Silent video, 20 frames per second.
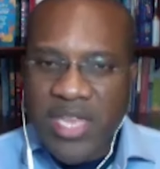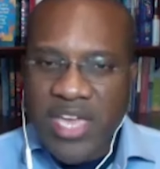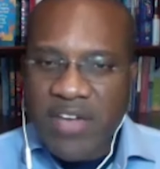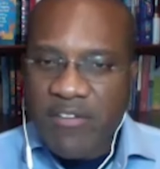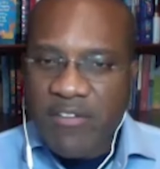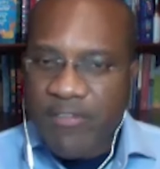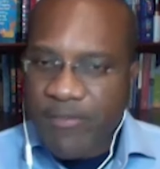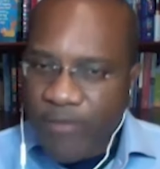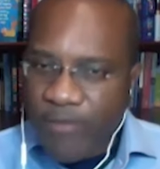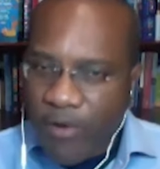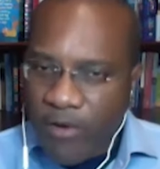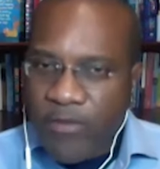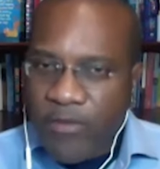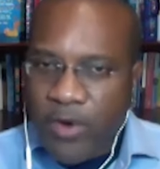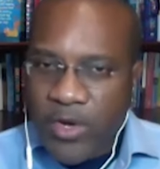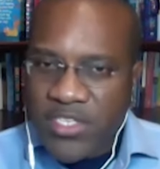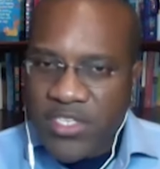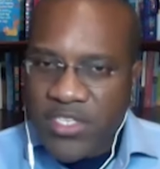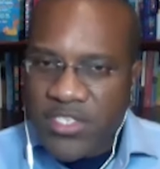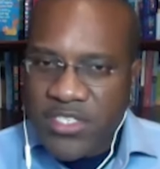There are four
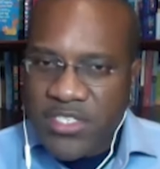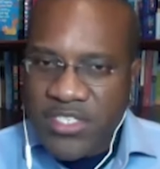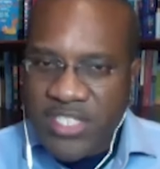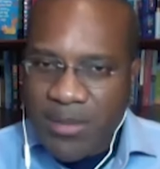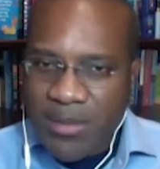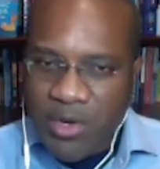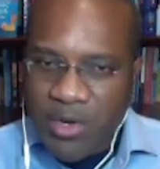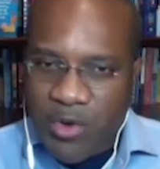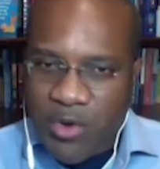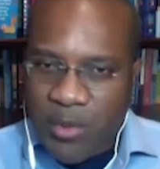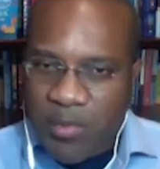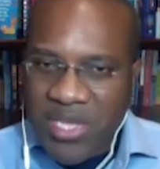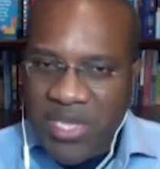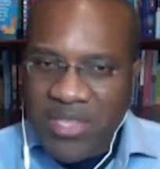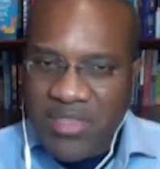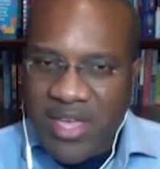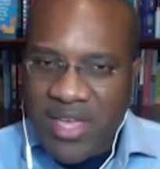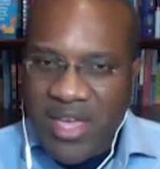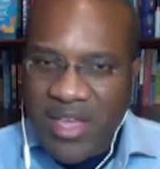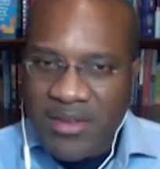voices. I
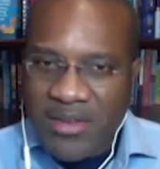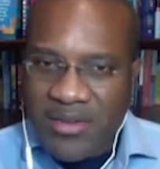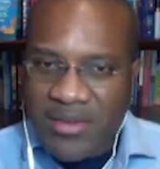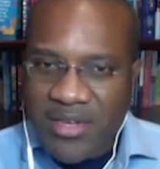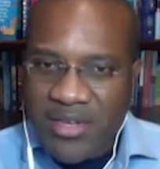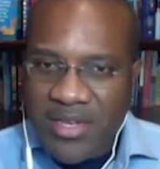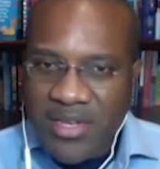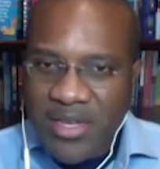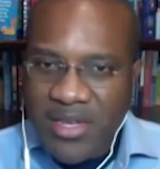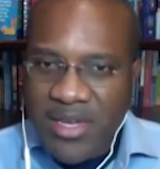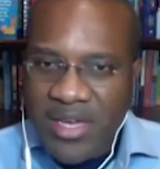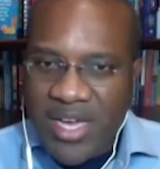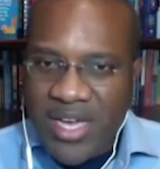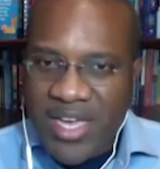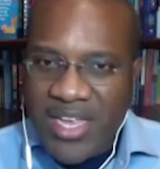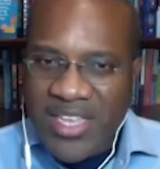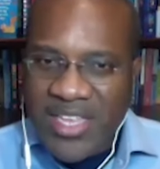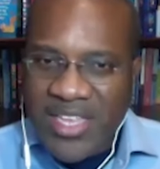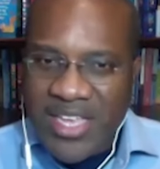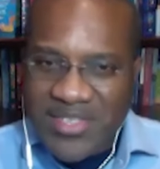repeat that
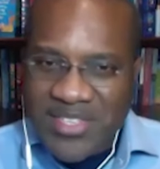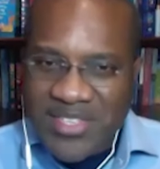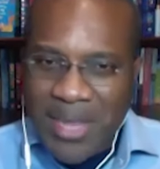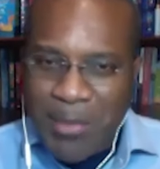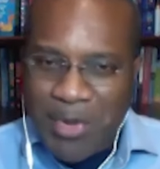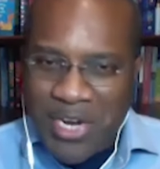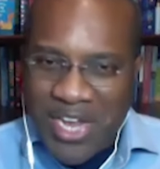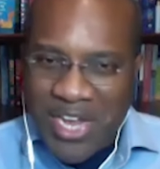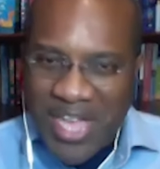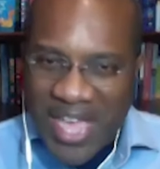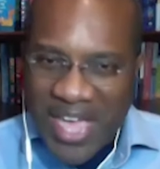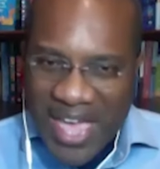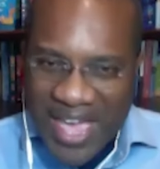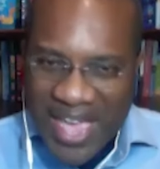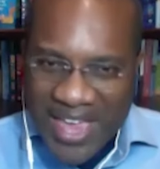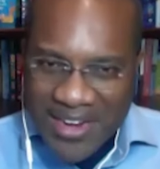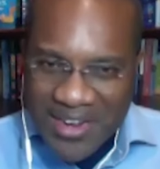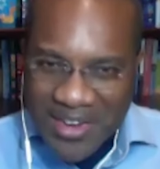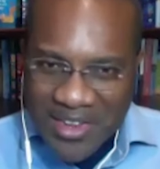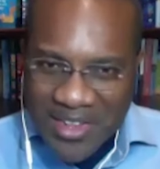and see, I'm going to
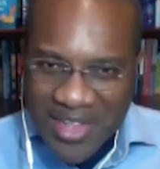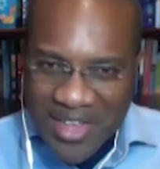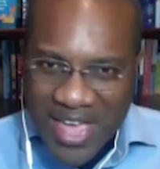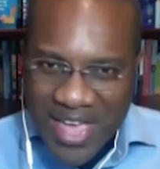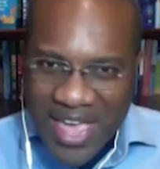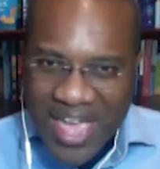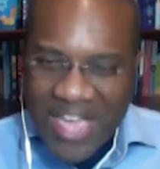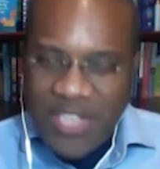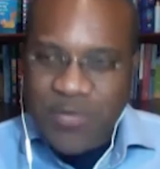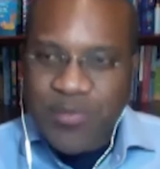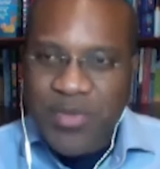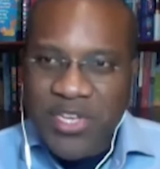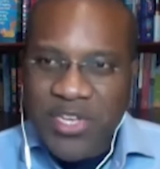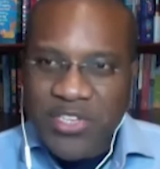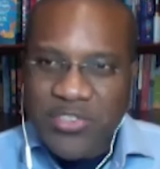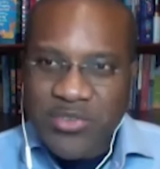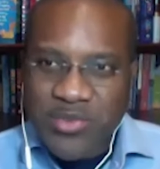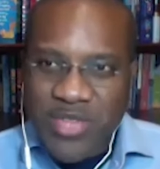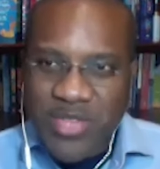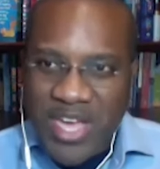add another
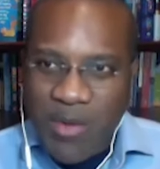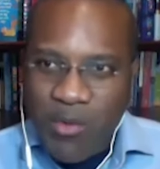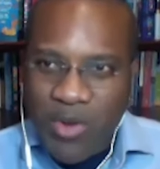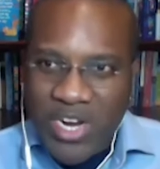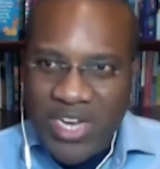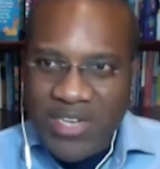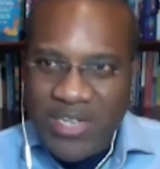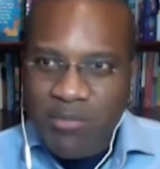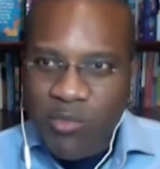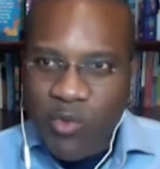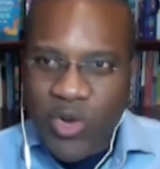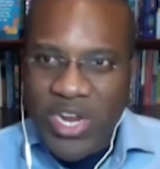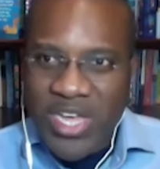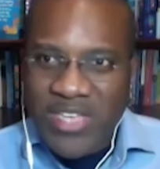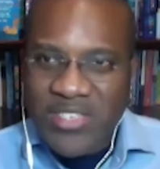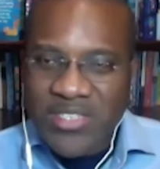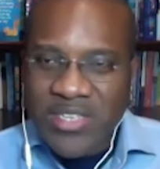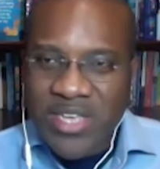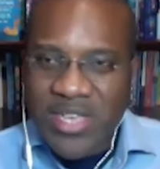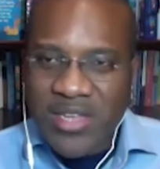aspect to that, what I, what
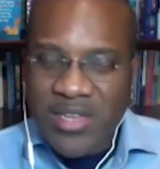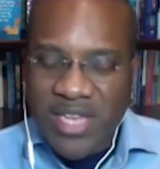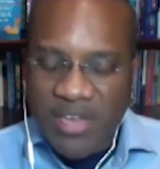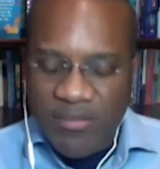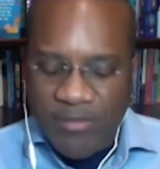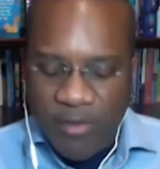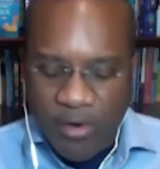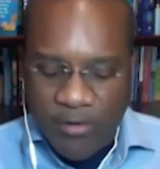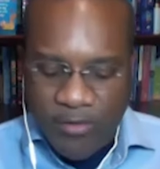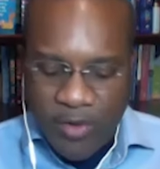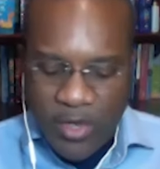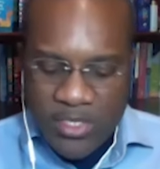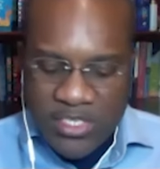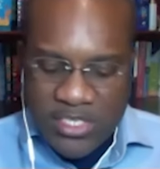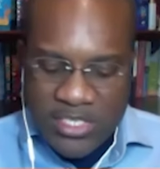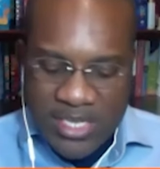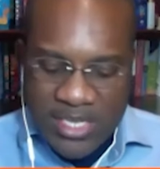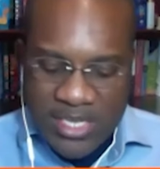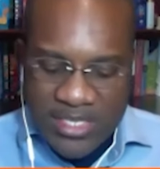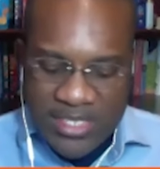I said. There are four
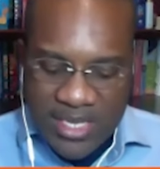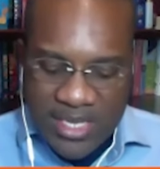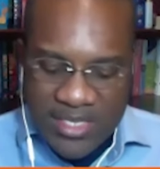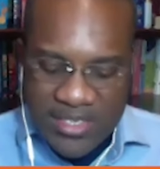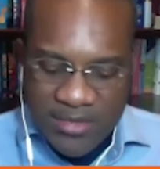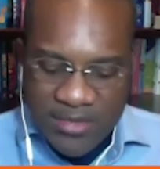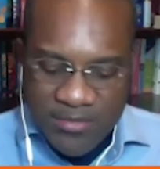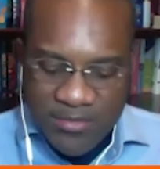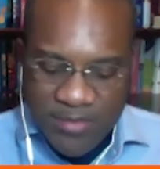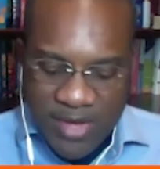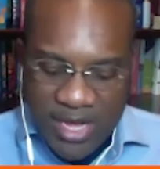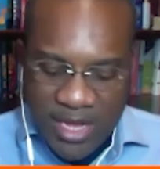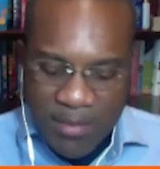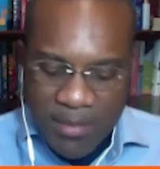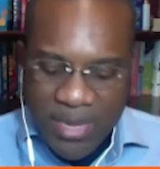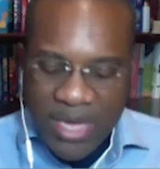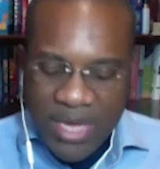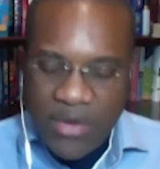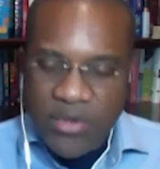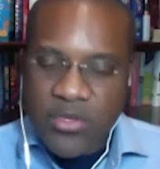voices that testify
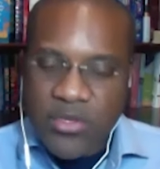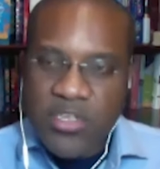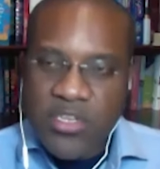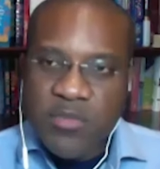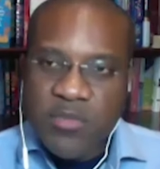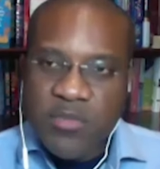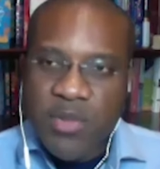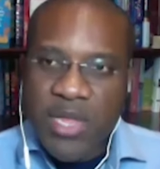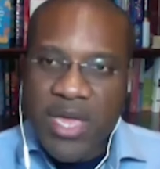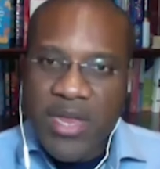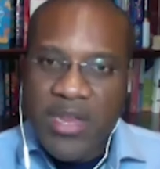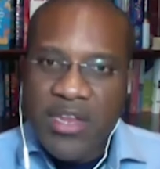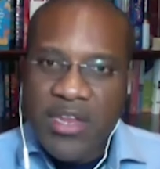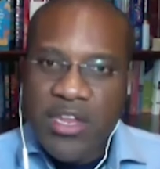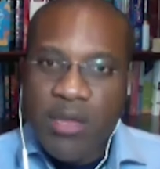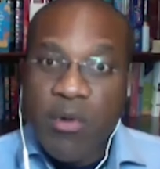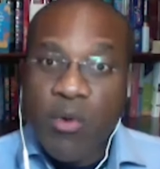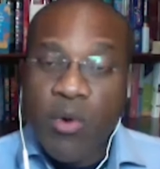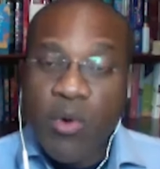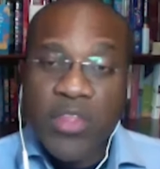about us on this planet.
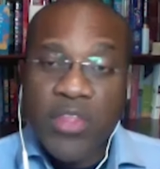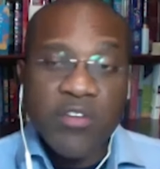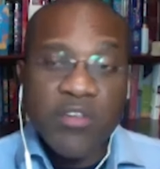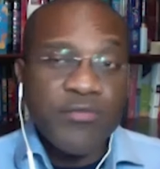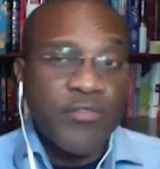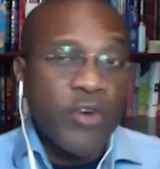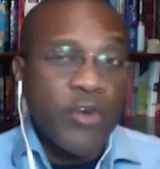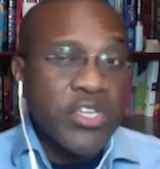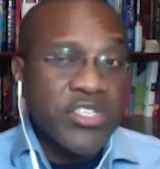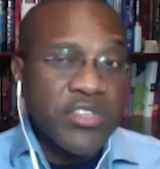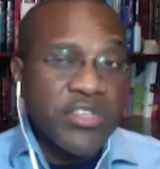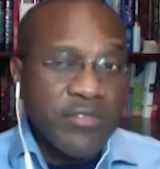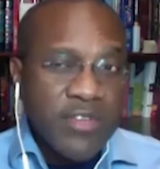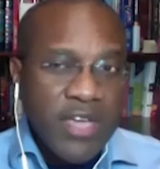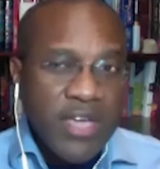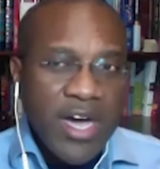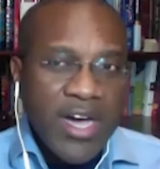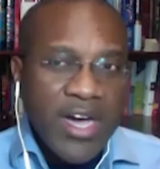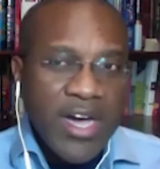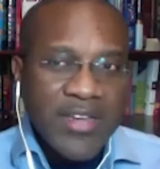Number one, the voice of
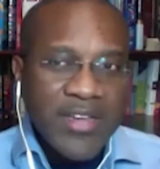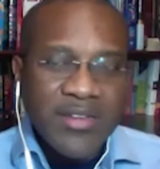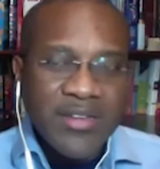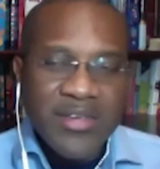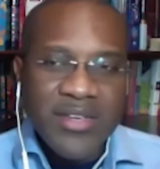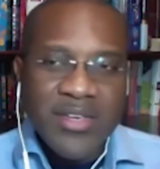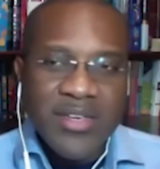God.